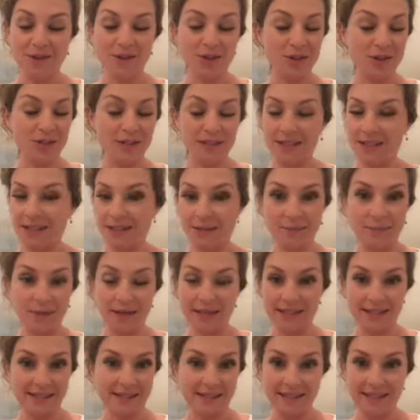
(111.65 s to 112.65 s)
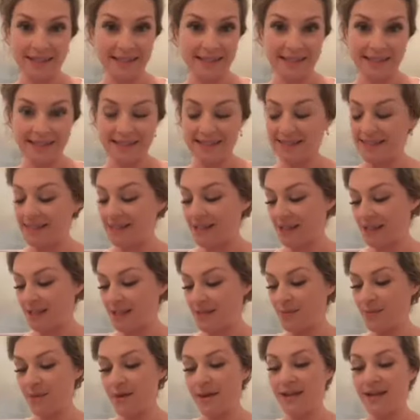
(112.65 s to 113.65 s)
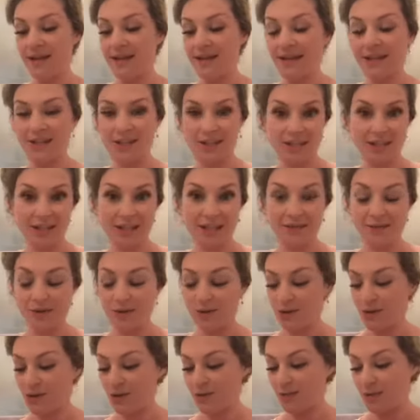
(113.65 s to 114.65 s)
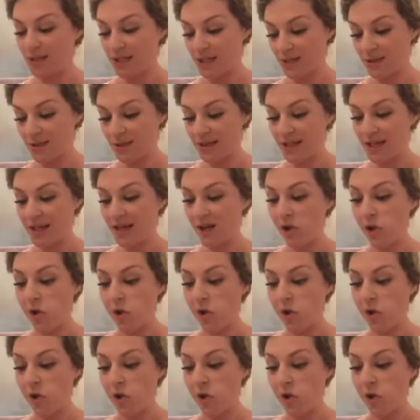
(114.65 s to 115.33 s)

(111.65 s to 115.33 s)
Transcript: She's the best thing since sliced bread, and I just love her so dearly.